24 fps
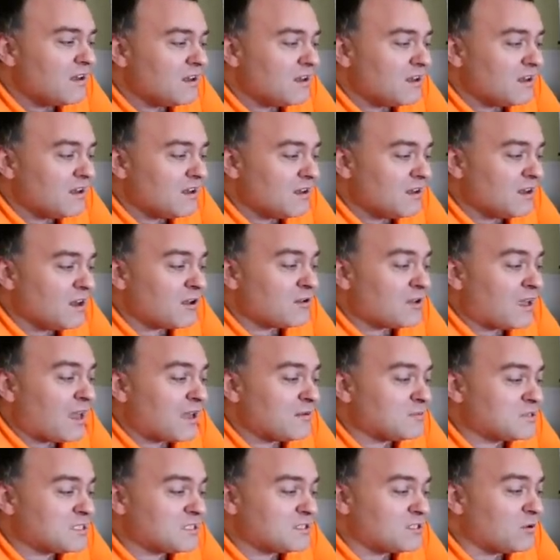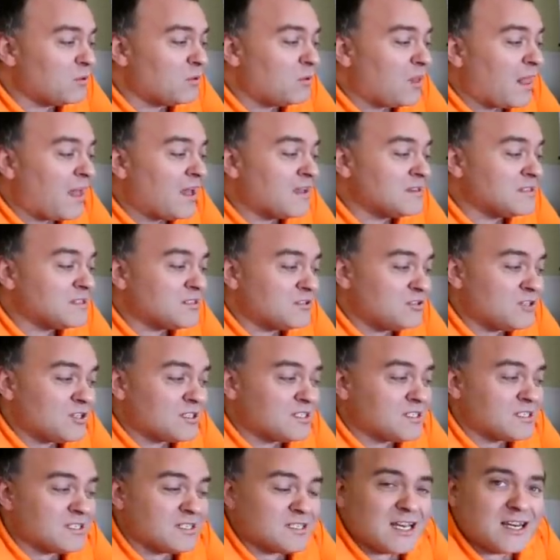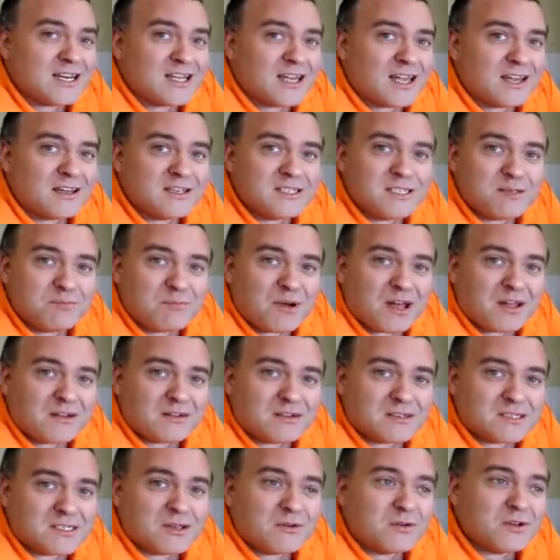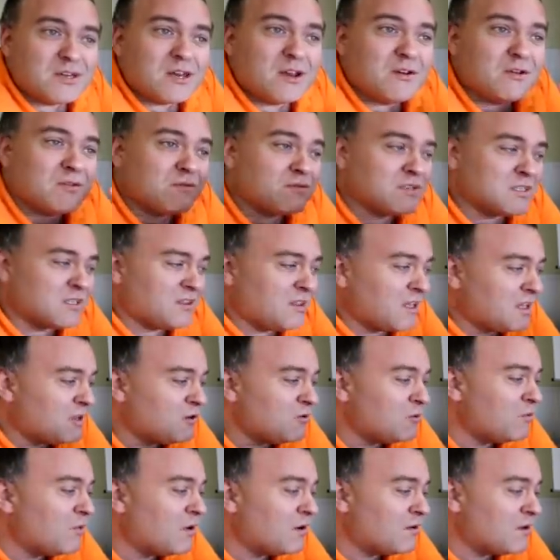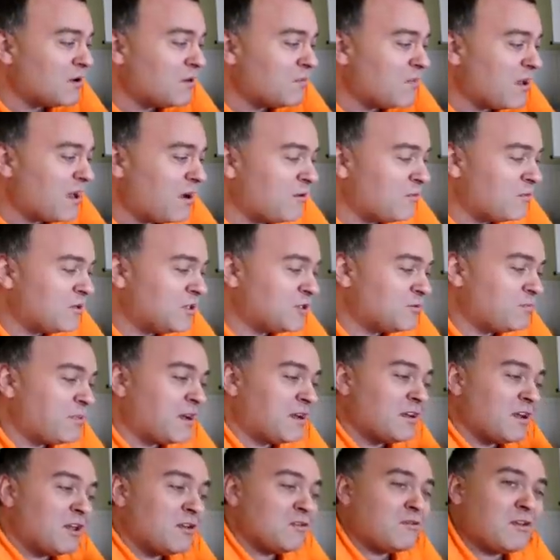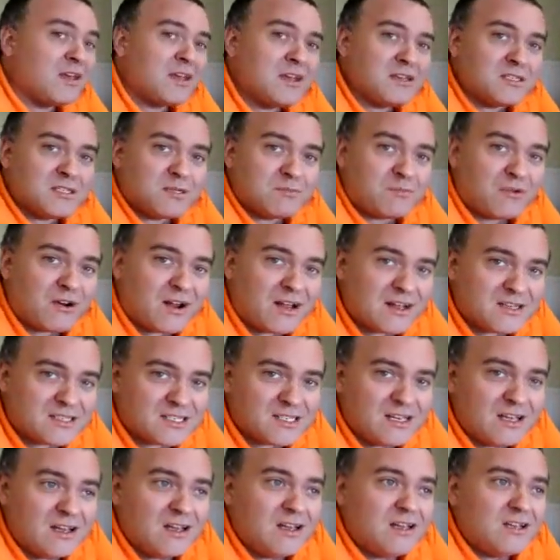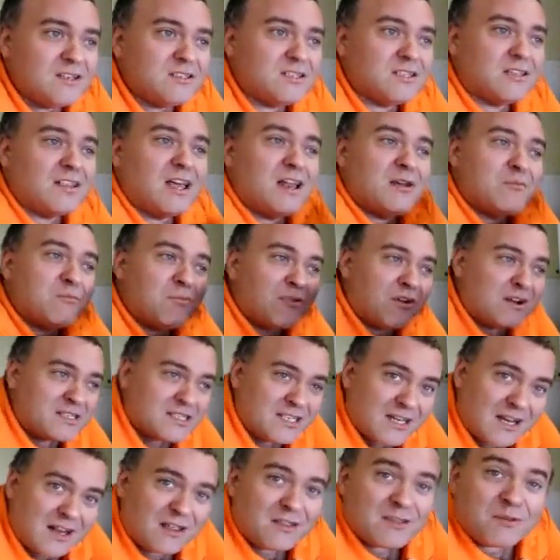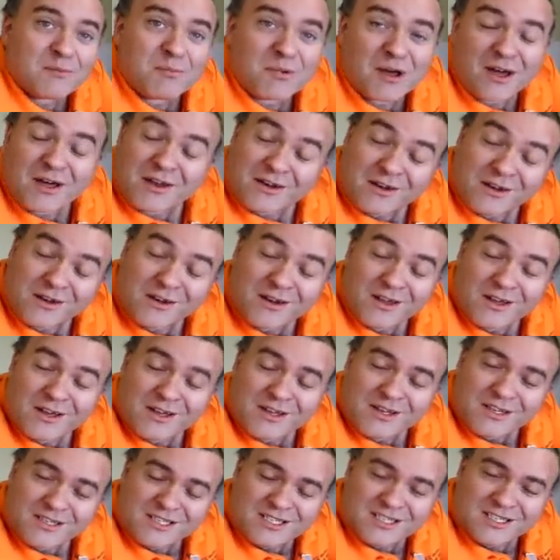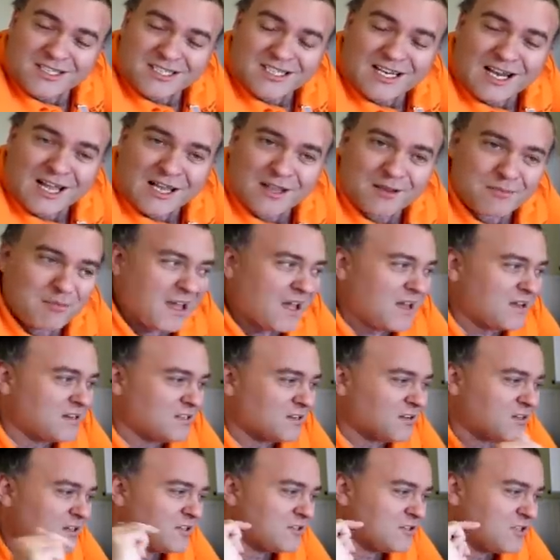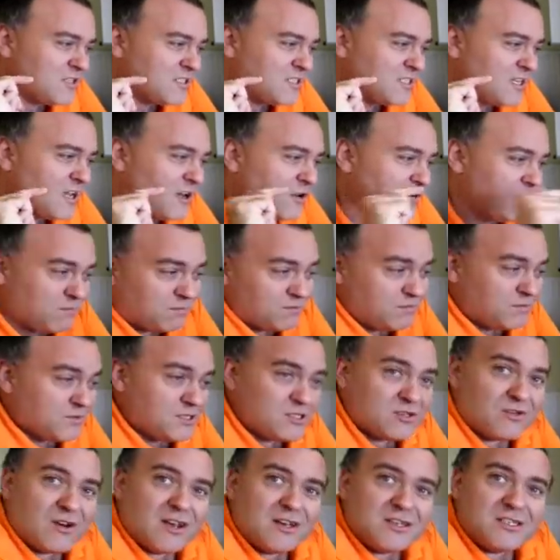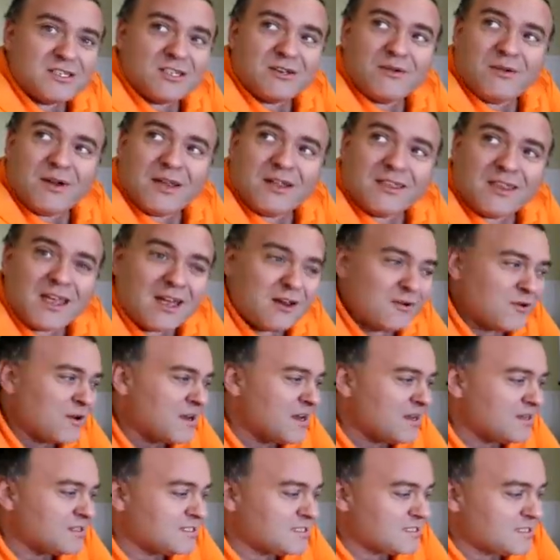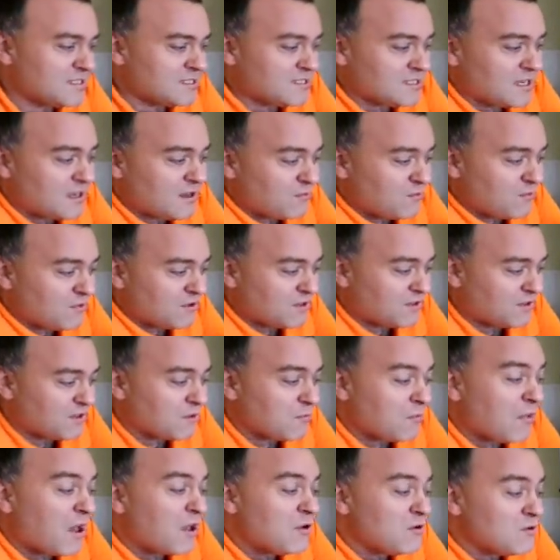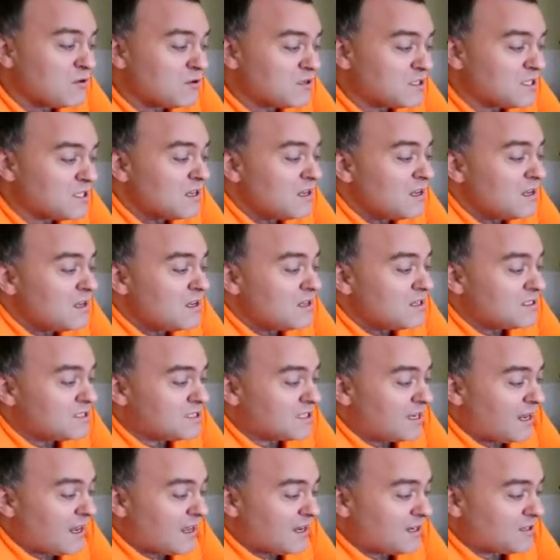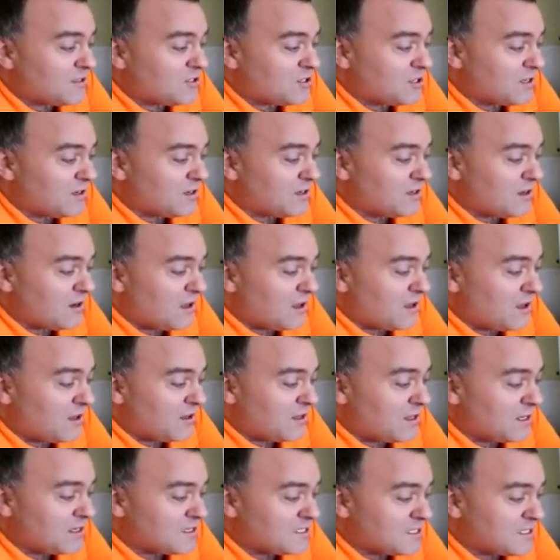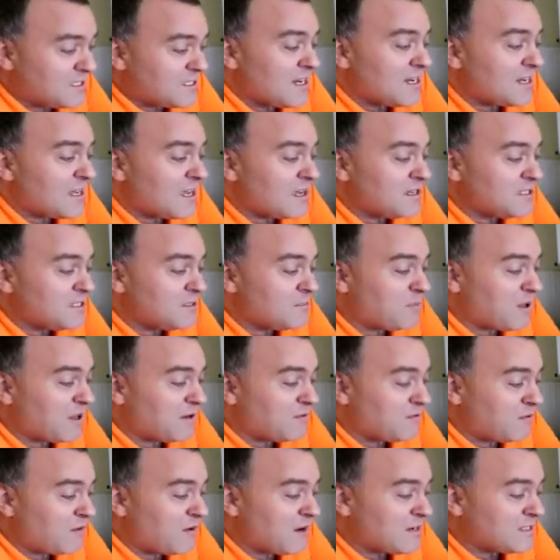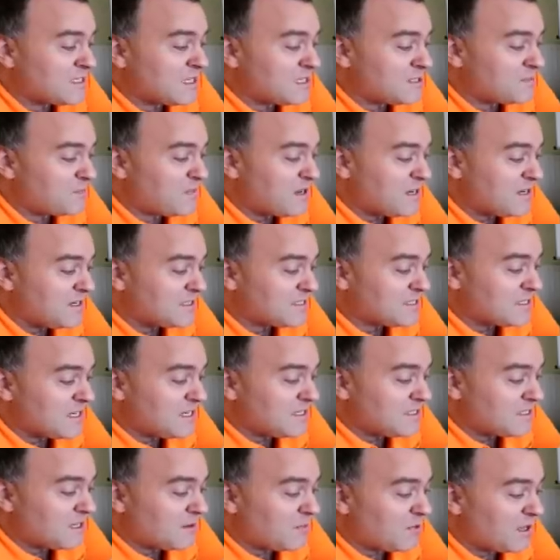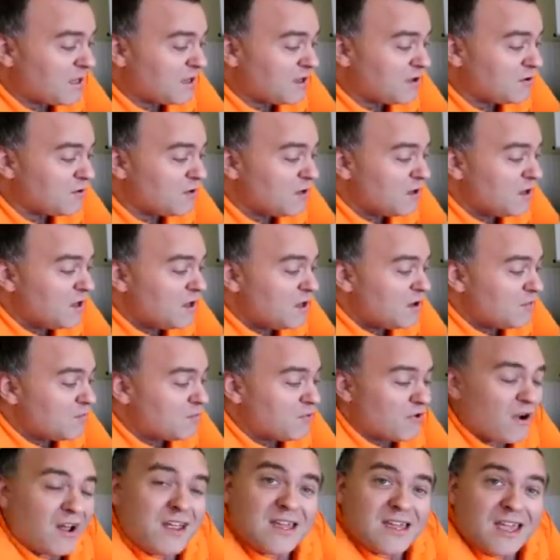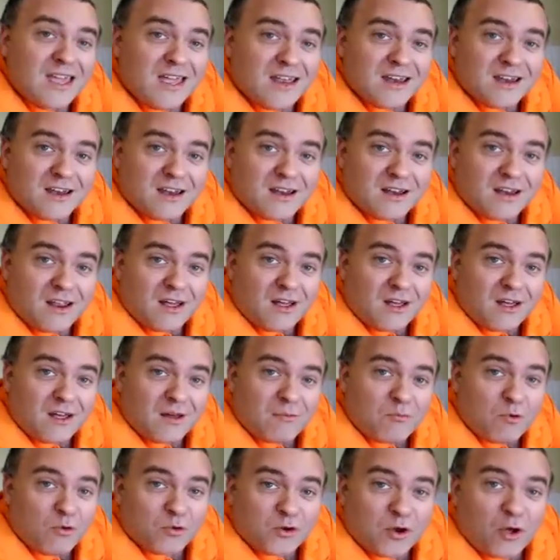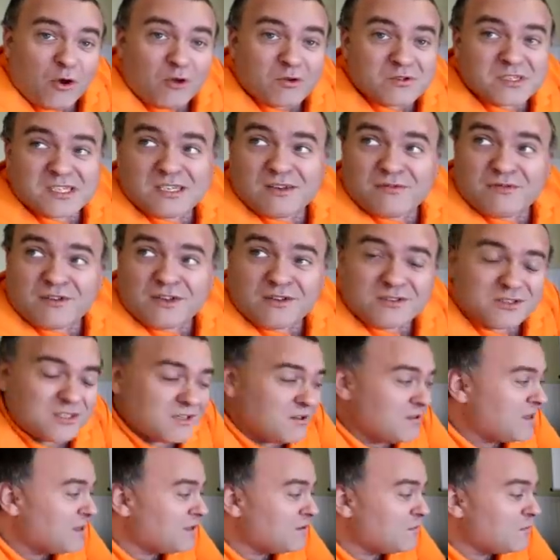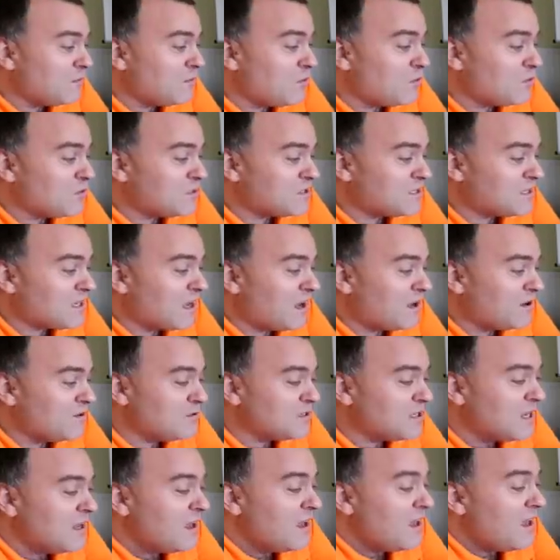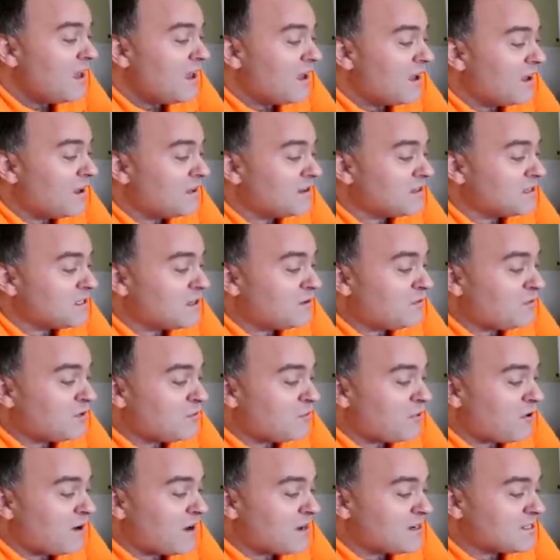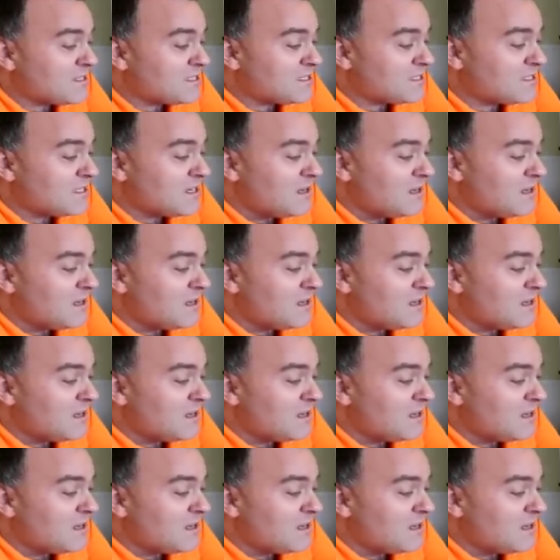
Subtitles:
no gaps at all, and just a dedicated button, so I don't have to think or worry about which button over here to press, to then press another button to select the band. I can just go straight to it and there it is. Same with the mode selection. There's a dedicated button for SSB, CW, break-in or not if you're doing Morse code, and if you press